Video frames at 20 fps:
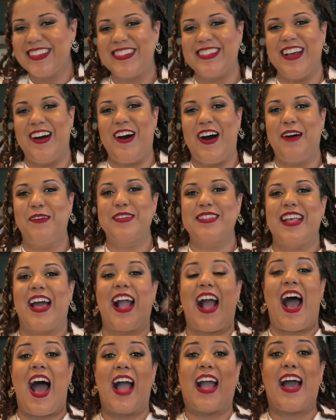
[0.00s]
So I was
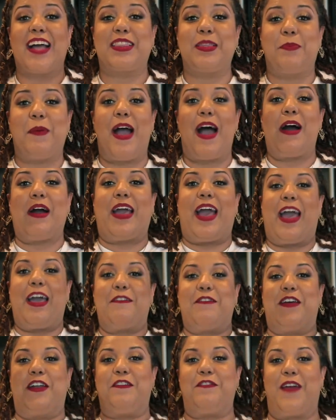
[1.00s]
like, I got the pound
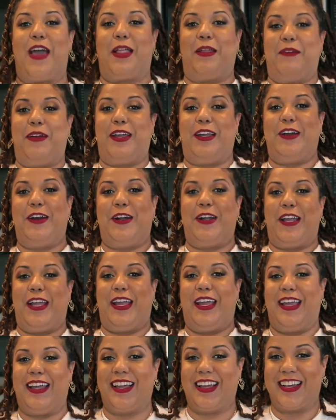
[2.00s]
cake for the family
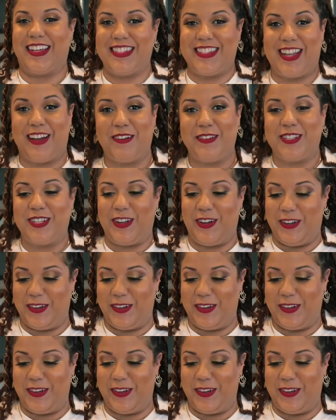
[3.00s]
reunion, because that was the